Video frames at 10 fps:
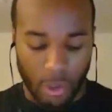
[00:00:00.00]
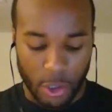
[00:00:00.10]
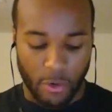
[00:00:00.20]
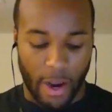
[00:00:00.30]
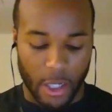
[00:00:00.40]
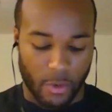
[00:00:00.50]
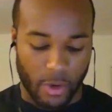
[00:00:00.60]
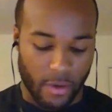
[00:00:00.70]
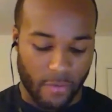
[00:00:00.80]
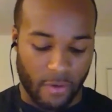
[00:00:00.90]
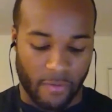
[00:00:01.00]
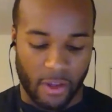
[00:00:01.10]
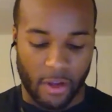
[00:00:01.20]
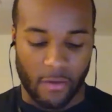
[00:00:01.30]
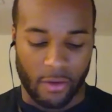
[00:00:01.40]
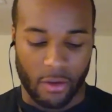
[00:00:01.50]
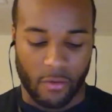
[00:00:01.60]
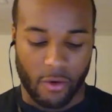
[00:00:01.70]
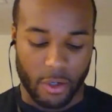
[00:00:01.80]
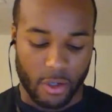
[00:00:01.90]
did you graduate from Philadelphia
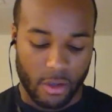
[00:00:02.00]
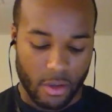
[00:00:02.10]
University?